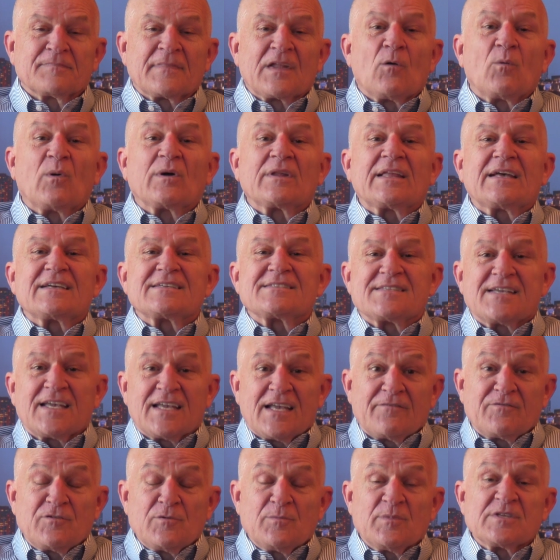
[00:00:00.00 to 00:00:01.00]
One last thing,
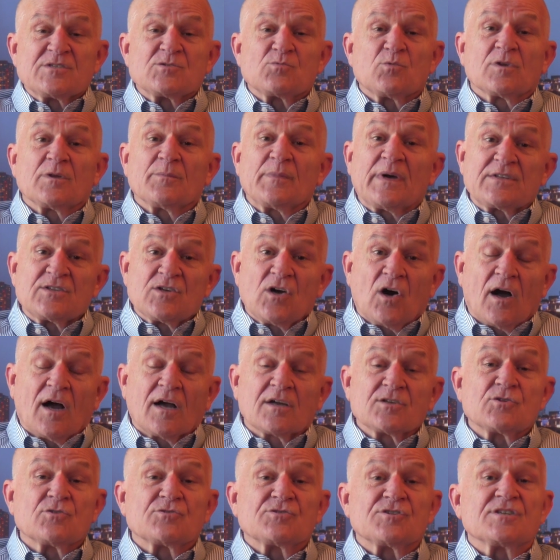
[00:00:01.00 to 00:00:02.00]
if you missed one of my
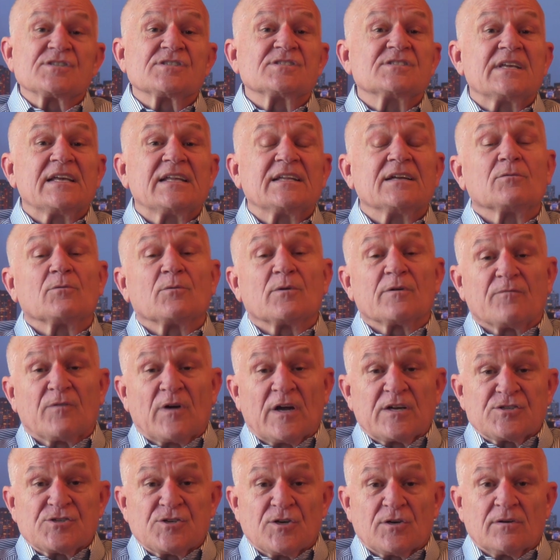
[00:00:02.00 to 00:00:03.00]
talks or just need a
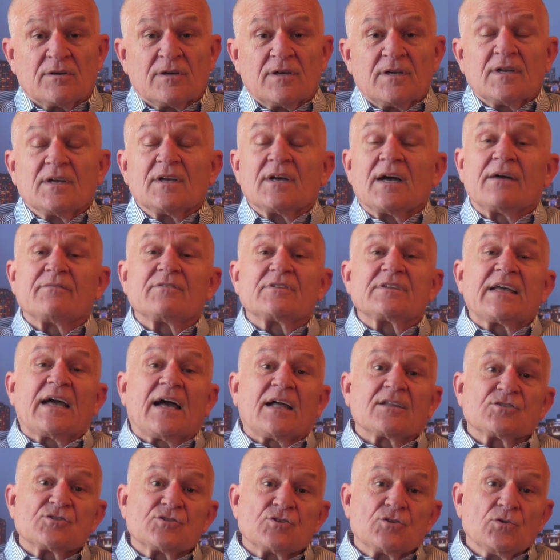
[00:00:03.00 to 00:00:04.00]
refresher, I've
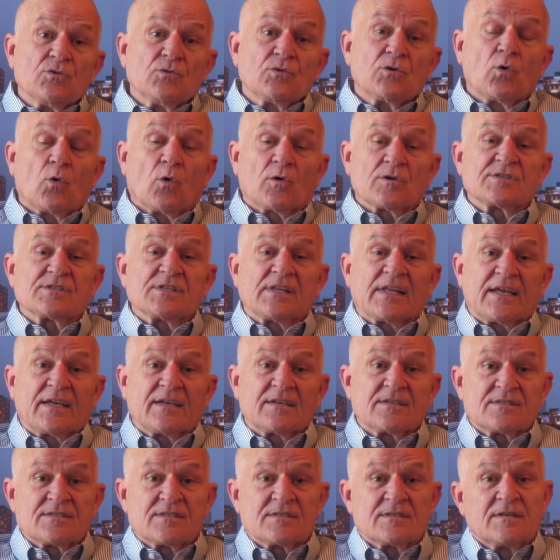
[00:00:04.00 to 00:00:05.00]
attached 2 course
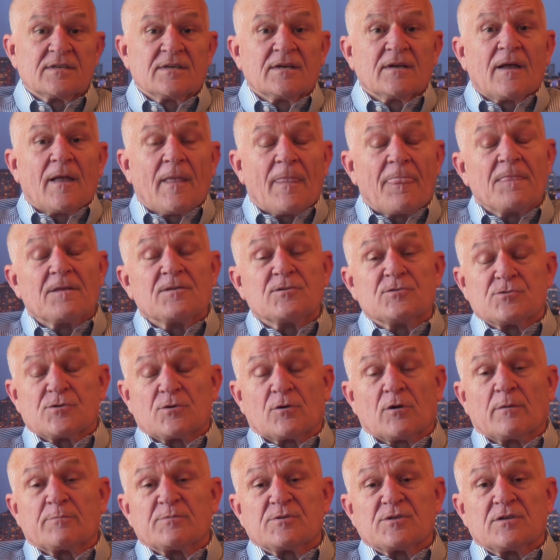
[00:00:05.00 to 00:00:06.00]
links in the
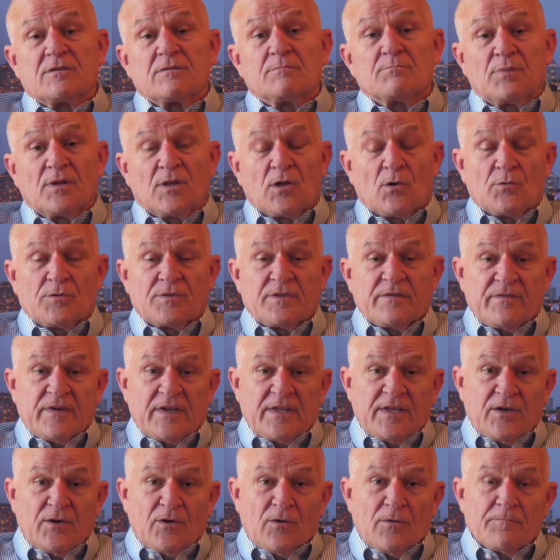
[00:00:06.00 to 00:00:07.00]
description below the
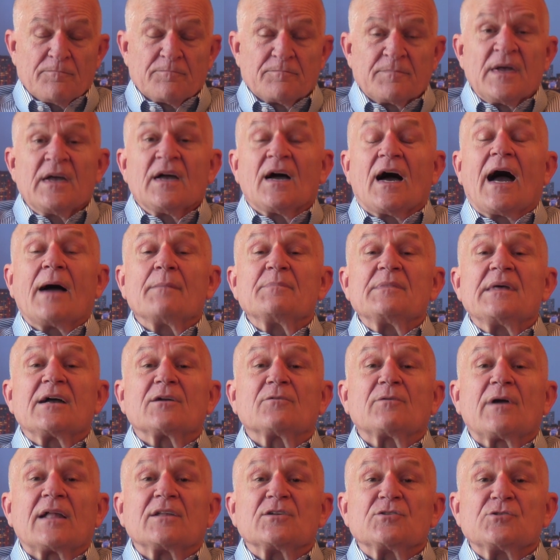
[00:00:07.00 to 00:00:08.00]
video. I'm That
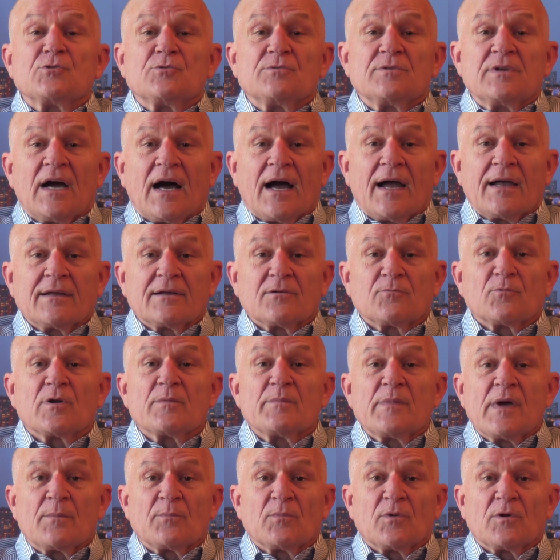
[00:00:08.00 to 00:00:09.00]
Gratitude Guy.
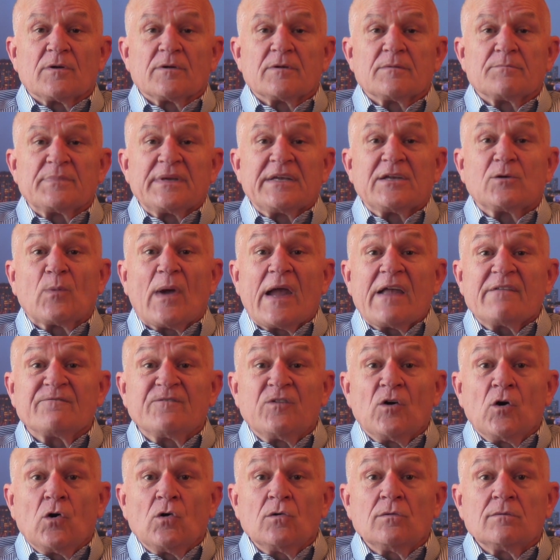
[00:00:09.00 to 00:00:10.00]
Remember, be
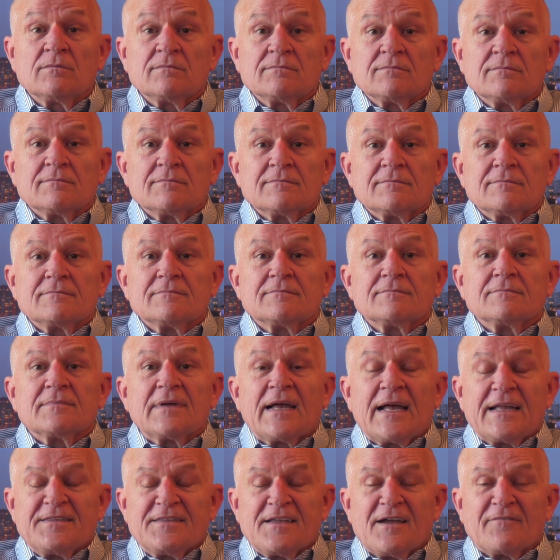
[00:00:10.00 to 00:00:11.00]
grateful
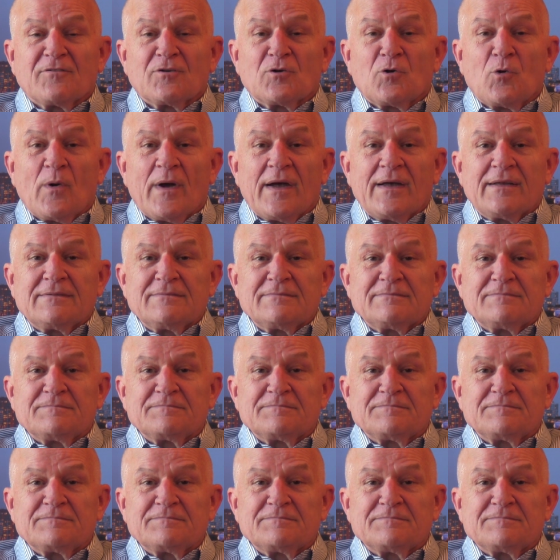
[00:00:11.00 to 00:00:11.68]
and never quit.